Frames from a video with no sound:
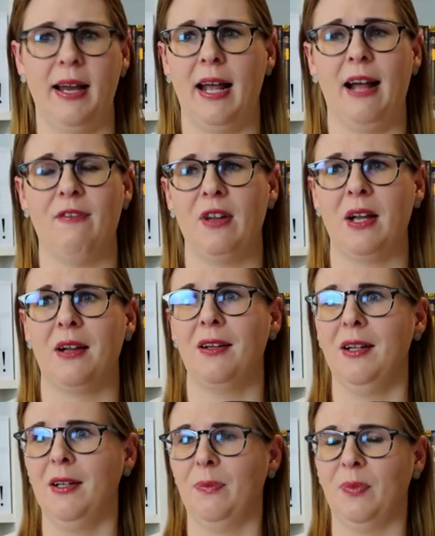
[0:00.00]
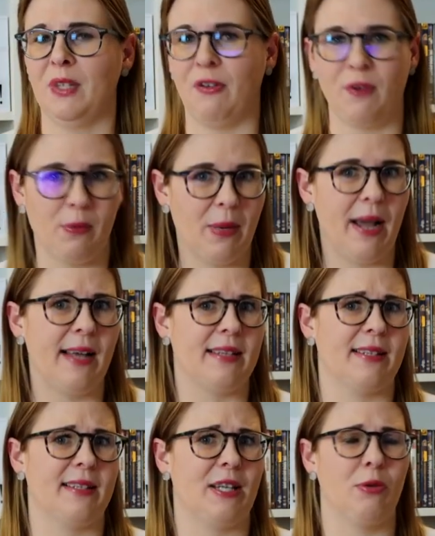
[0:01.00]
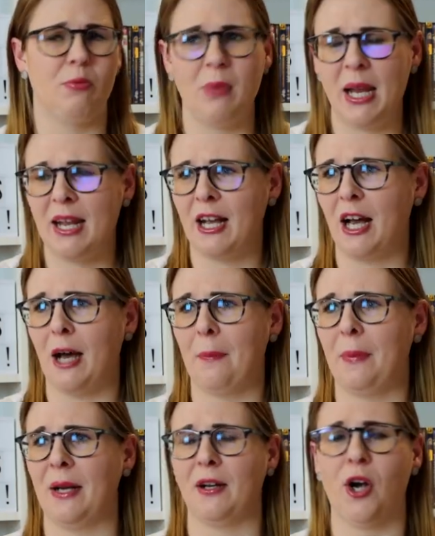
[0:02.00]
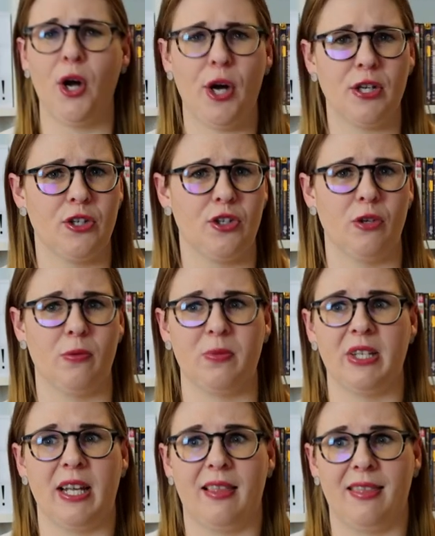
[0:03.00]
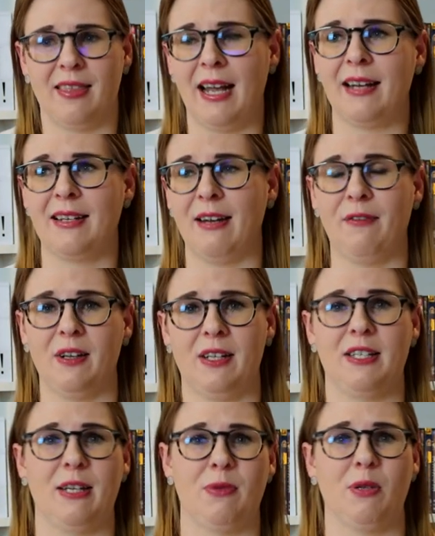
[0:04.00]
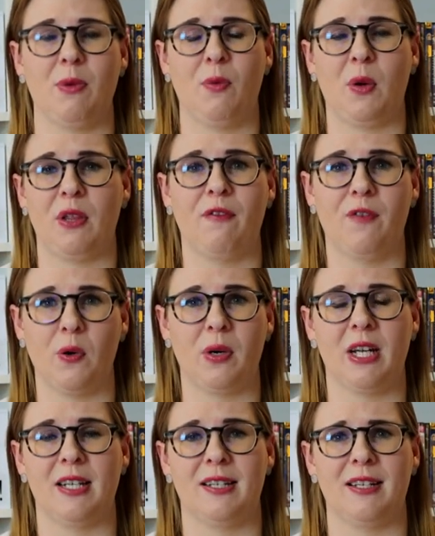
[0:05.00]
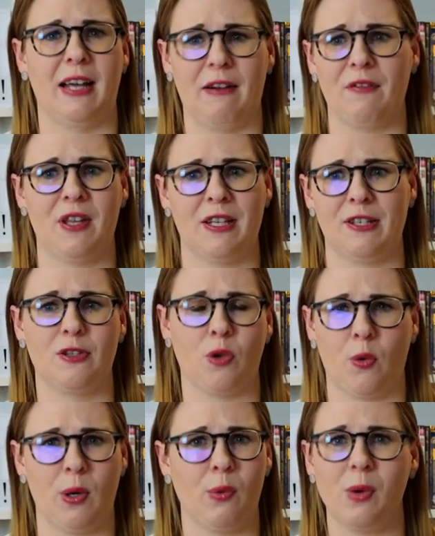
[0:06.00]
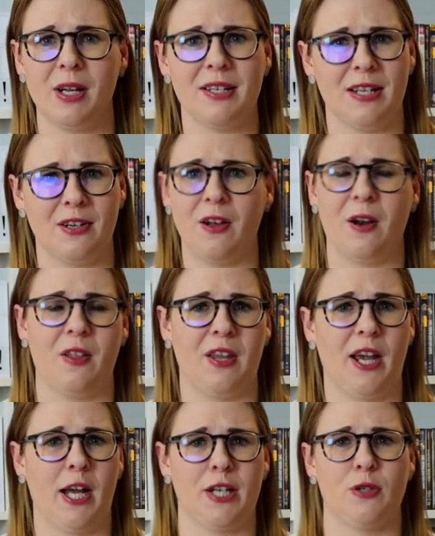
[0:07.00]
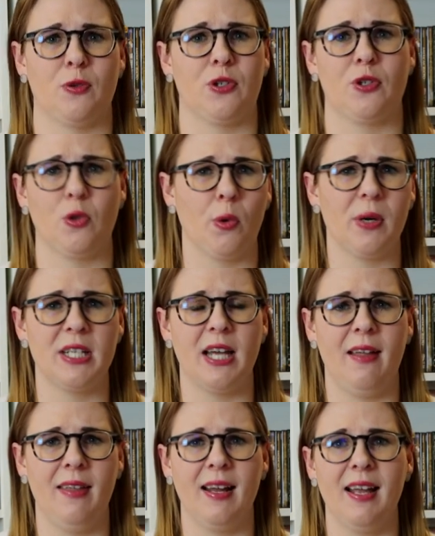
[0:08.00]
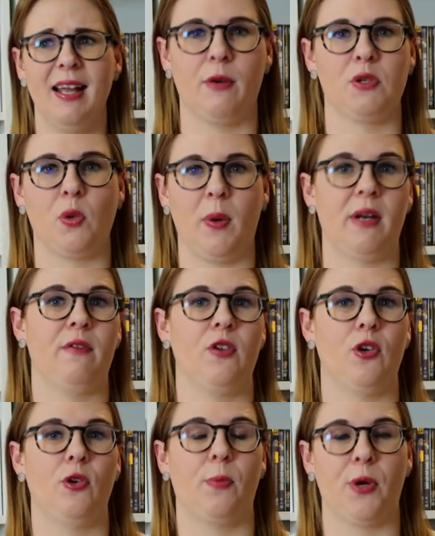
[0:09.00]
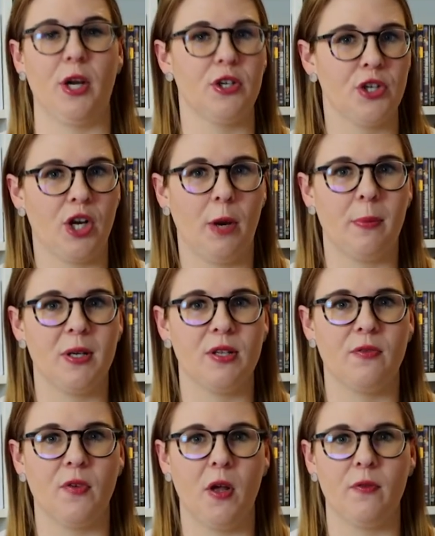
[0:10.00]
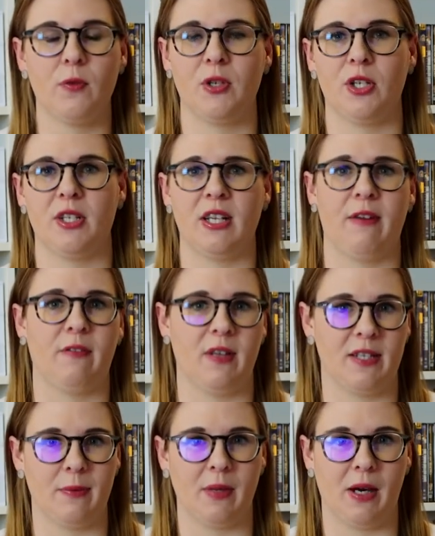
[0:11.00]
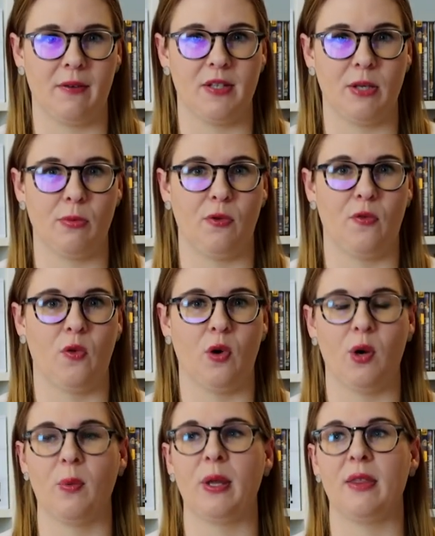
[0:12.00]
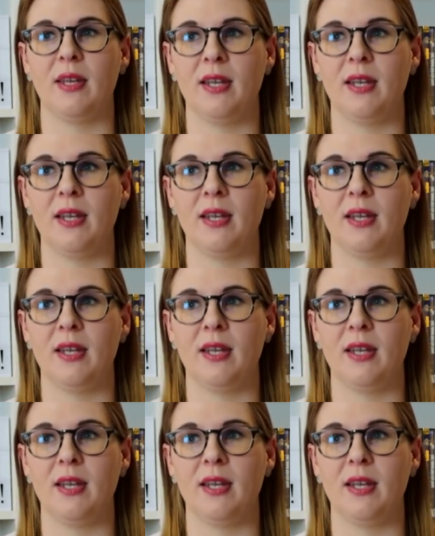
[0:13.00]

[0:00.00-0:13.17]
and having different masks and makeup and costumes. Like, that definitely seemed to be where the focus of this story was and not on the actual storytelling. There was quite a few production companies involved, which is definitely something I've seen before with